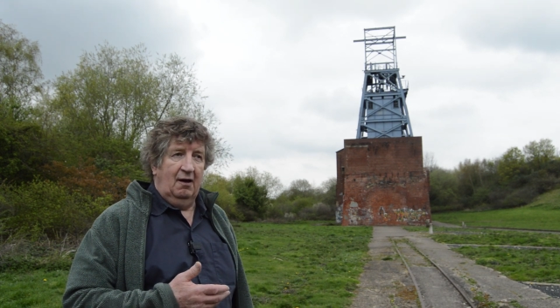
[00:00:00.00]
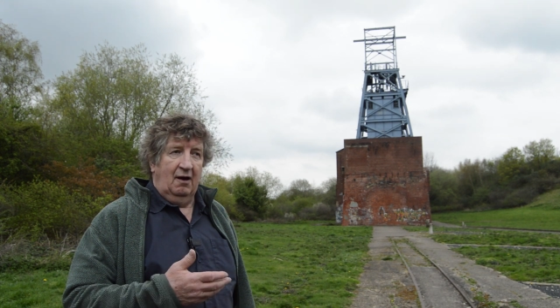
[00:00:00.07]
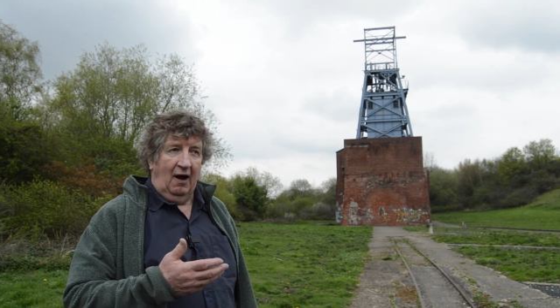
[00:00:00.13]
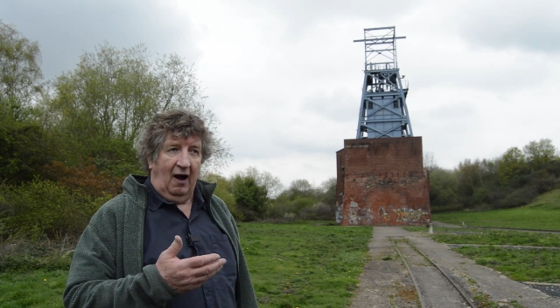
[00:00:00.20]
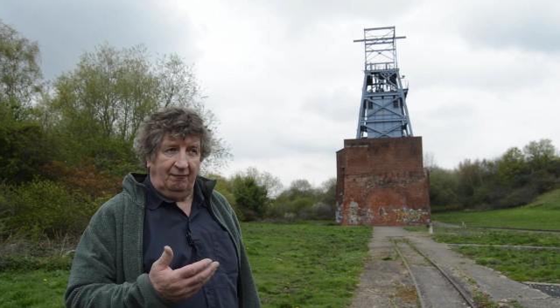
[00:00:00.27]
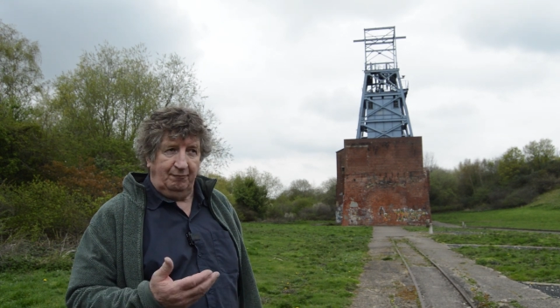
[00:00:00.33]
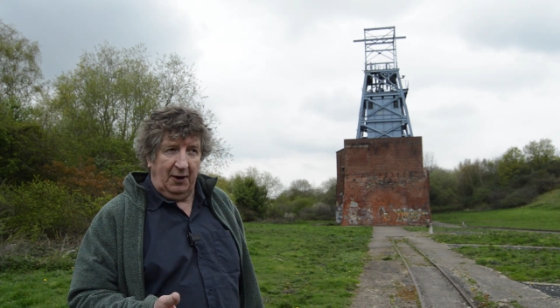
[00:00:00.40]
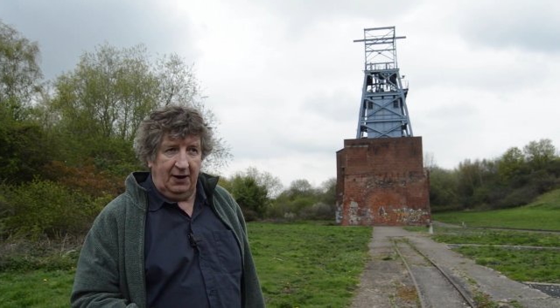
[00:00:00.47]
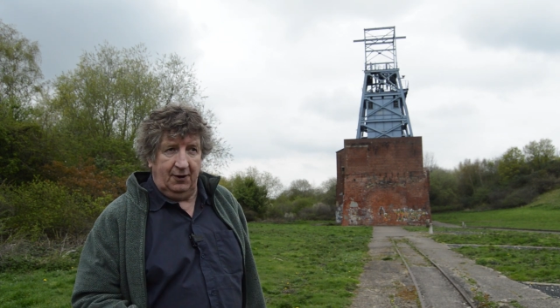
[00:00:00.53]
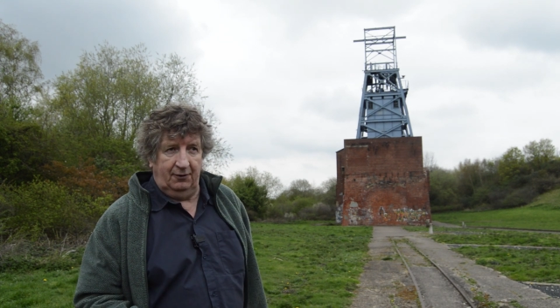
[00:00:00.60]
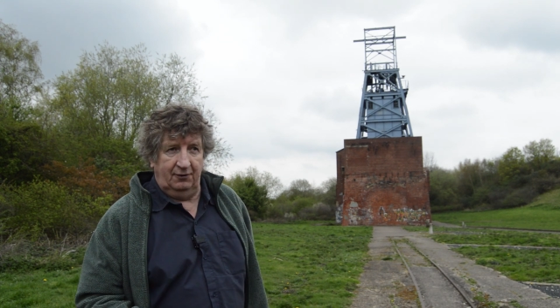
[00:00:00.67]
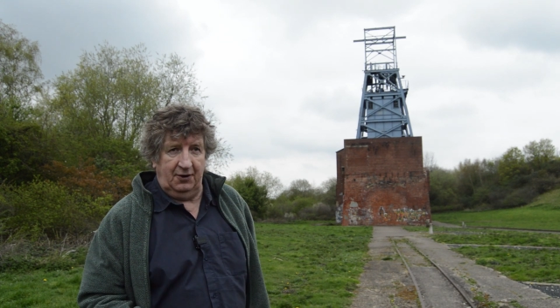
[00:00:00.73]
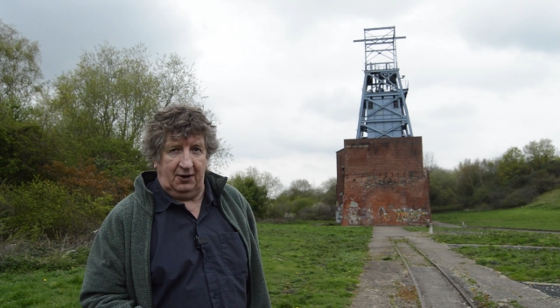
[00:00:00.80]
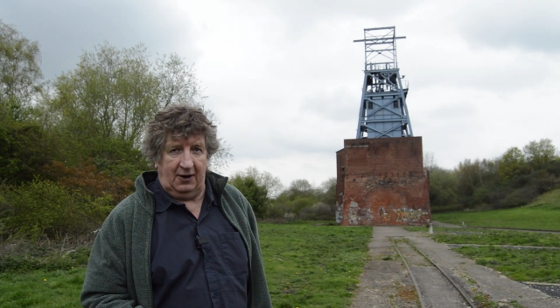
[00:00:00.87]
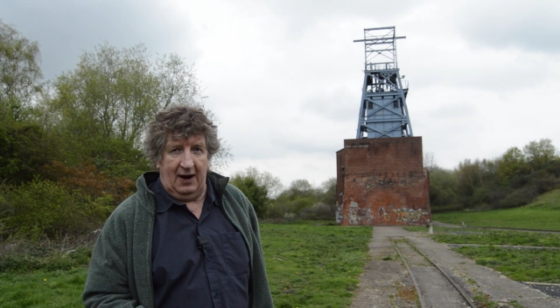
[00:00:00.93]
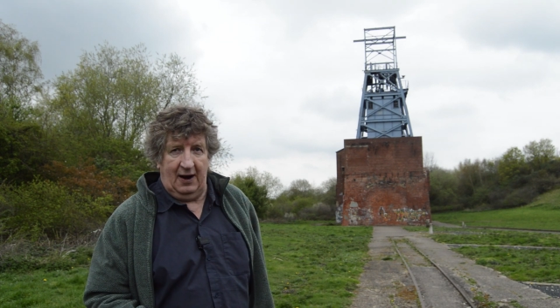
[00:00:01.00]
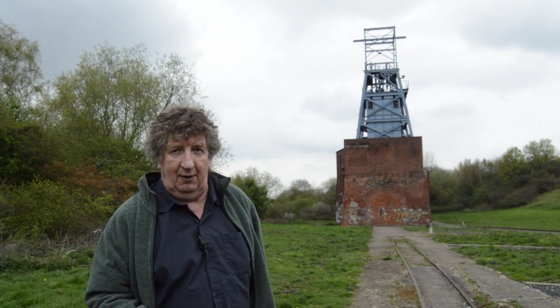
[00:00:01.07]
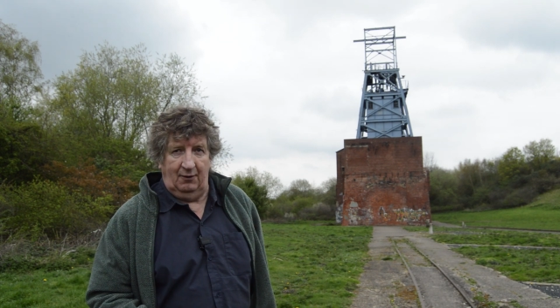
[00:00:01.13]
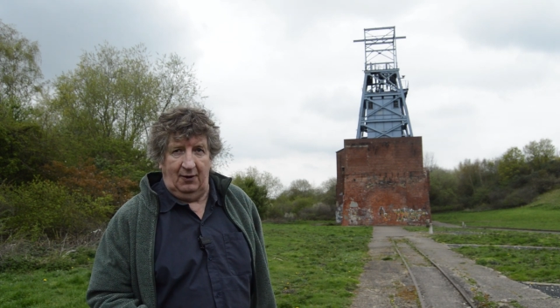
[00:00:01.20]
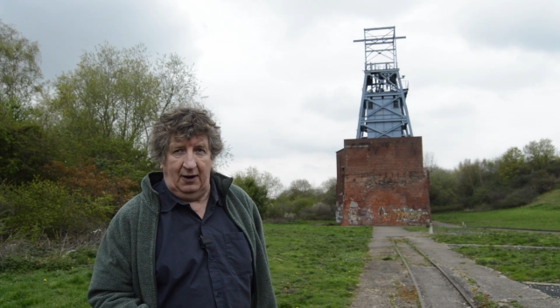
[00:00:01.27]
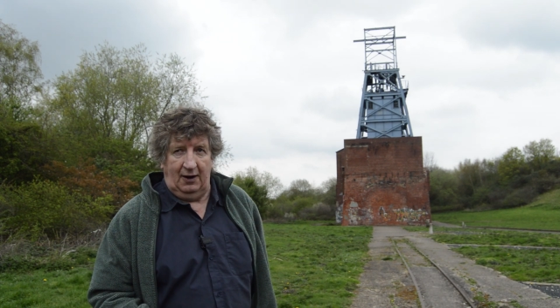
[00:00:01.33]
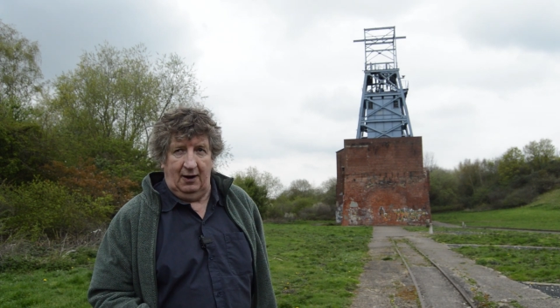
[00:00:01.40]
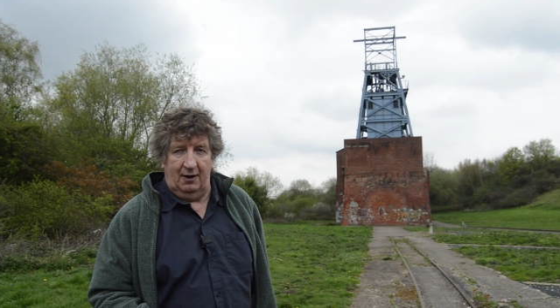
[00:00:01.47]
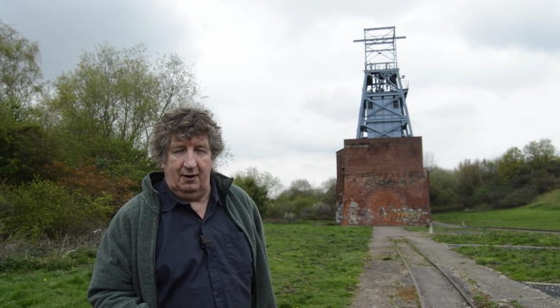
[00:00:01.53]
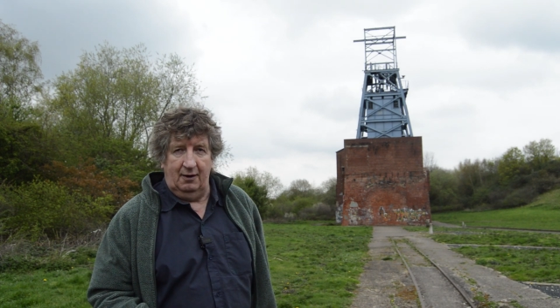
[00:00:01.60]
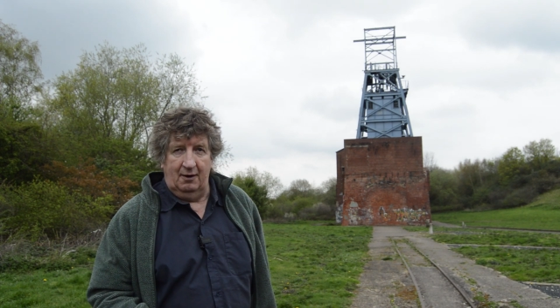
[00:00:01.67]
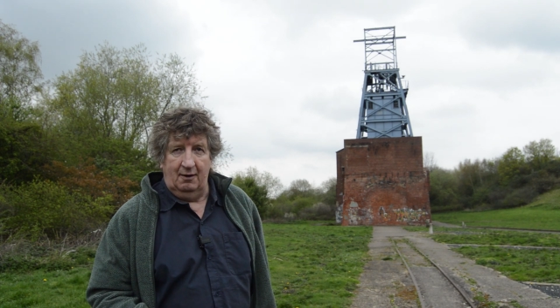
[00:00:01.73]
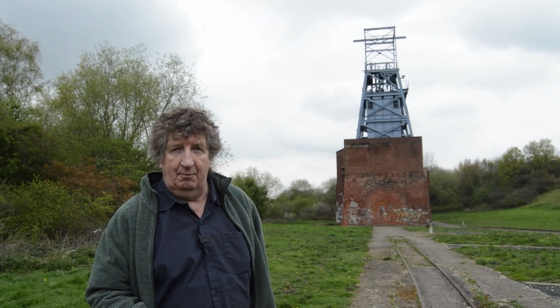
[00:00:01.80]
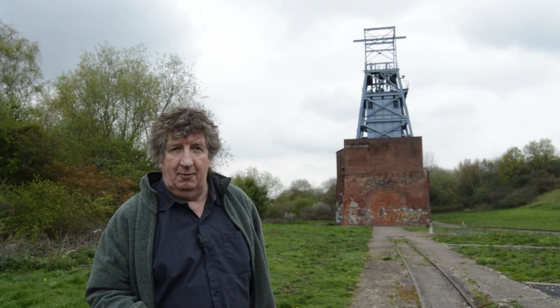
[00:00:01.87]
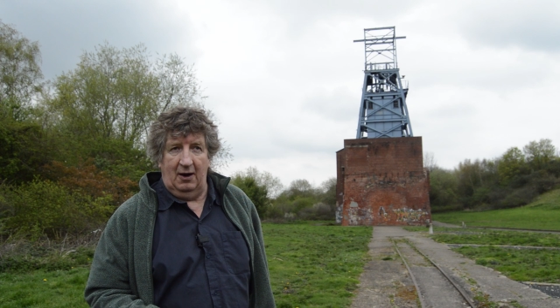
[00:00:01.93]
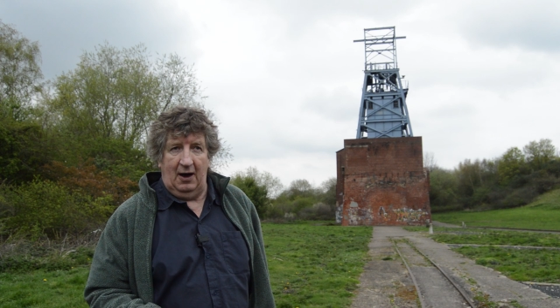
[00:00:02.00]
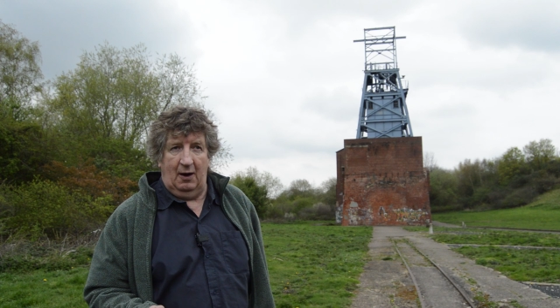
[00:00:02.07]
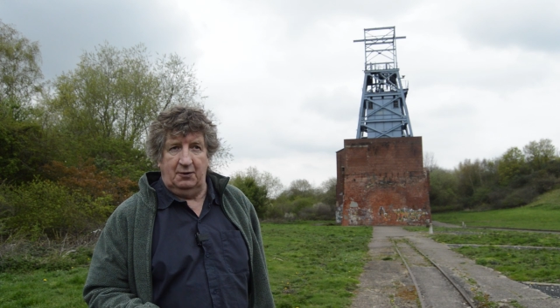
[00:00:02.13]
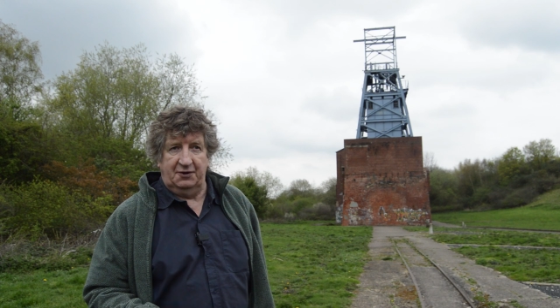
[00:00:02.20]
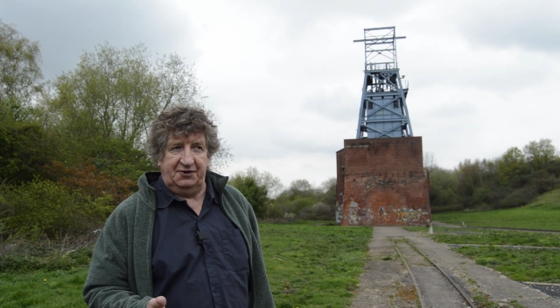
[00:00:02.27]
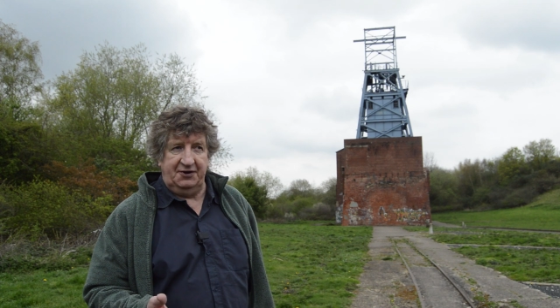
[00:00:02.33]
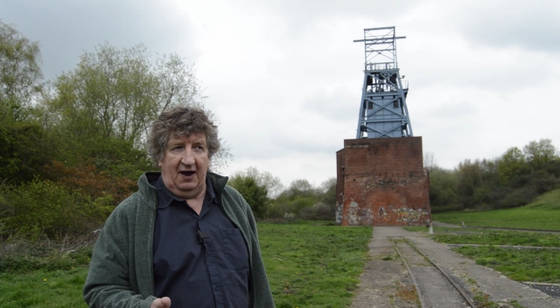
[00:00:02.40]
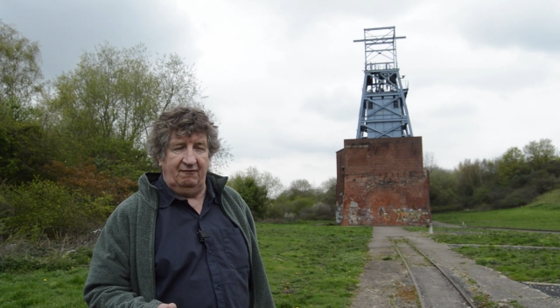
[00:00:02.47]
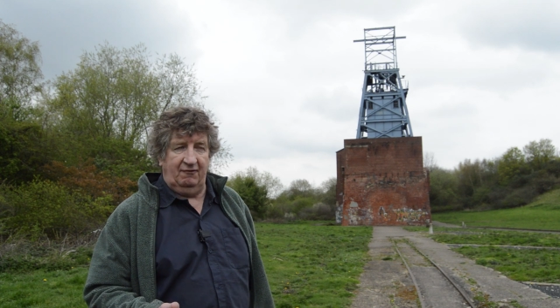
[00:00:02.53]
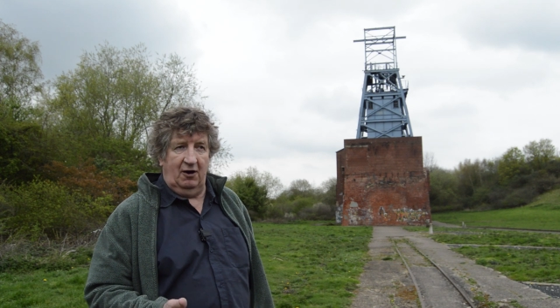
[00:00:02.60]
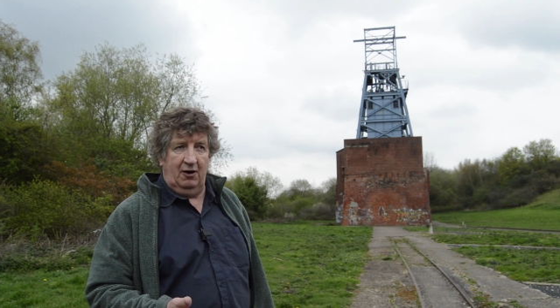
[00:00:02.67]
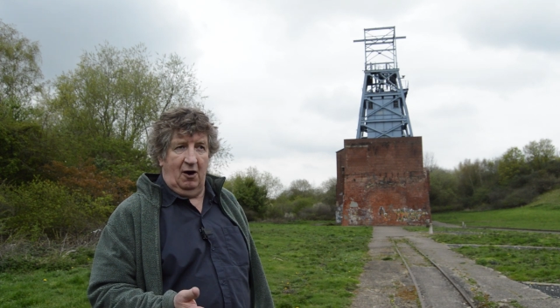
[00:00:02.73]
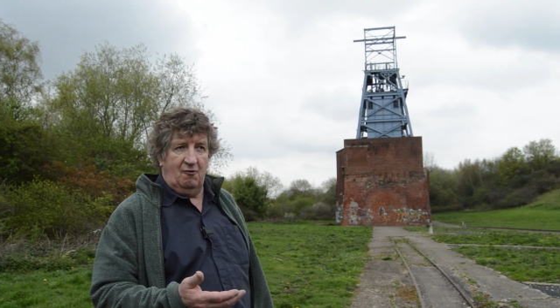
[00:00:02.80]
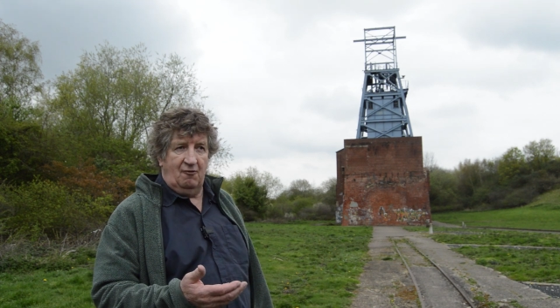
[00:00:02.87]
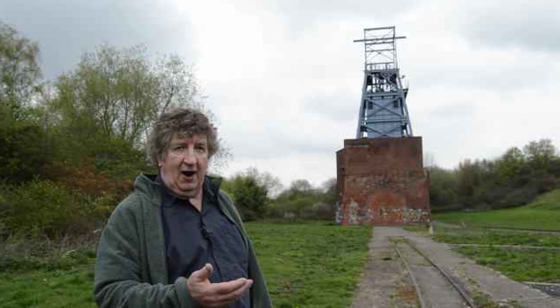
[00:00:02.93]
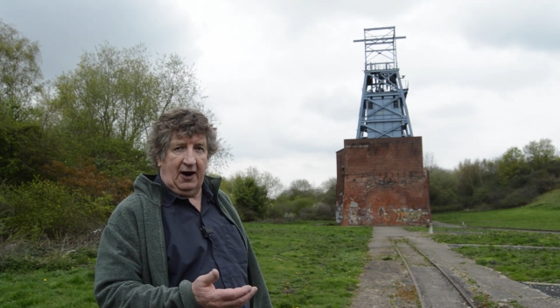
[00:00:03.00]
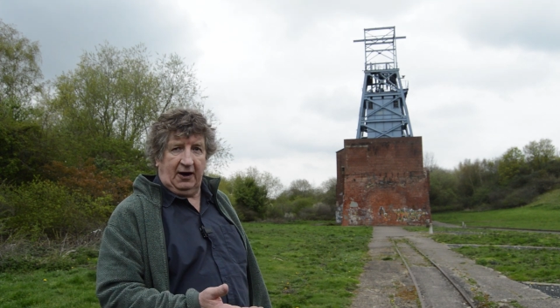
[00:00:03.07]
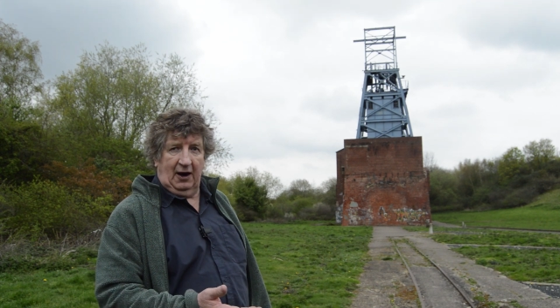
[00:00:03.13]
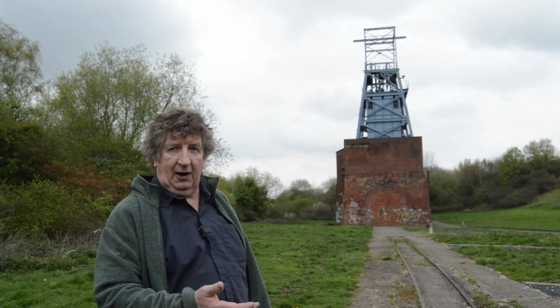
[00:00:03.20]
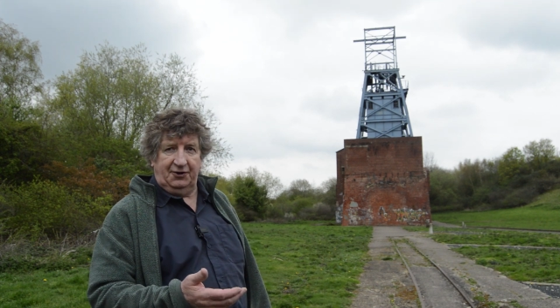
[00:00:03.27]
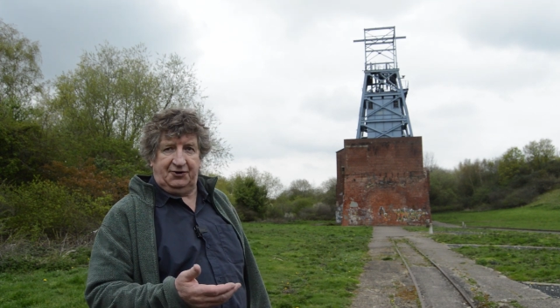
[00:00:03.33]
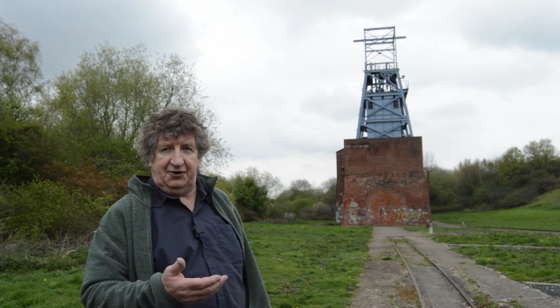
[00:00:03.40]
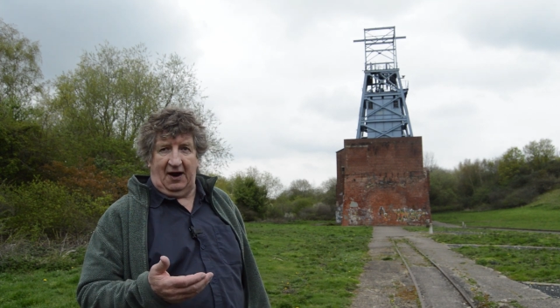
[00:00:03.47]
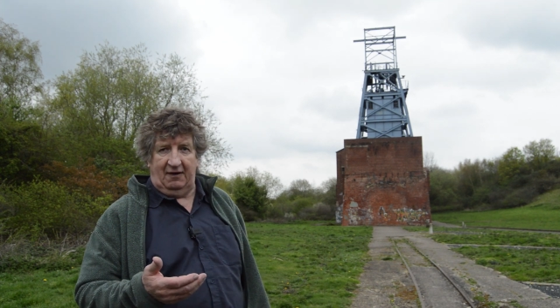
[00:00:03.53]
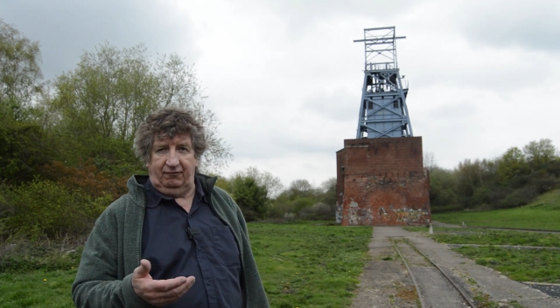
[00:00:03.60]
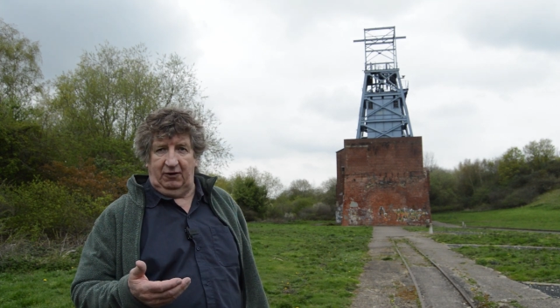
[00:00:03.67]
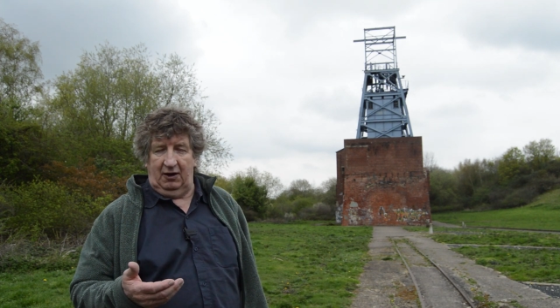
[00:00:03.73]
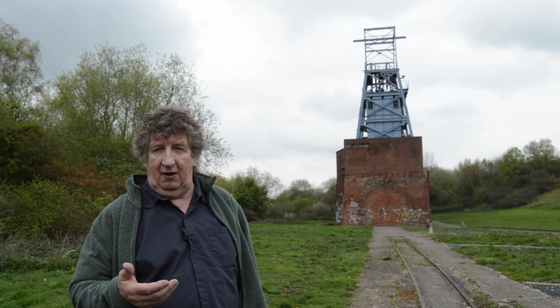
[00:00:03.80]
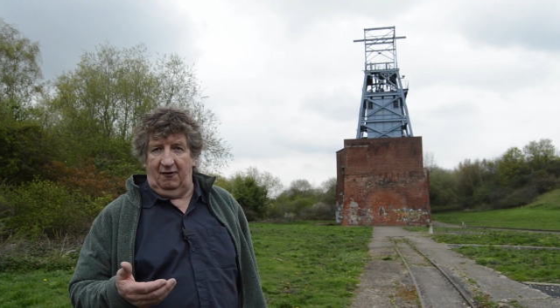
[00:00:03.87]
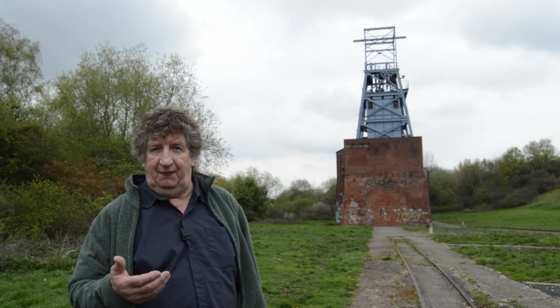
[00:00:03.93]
I've been underground here, but I was never a regular traveller,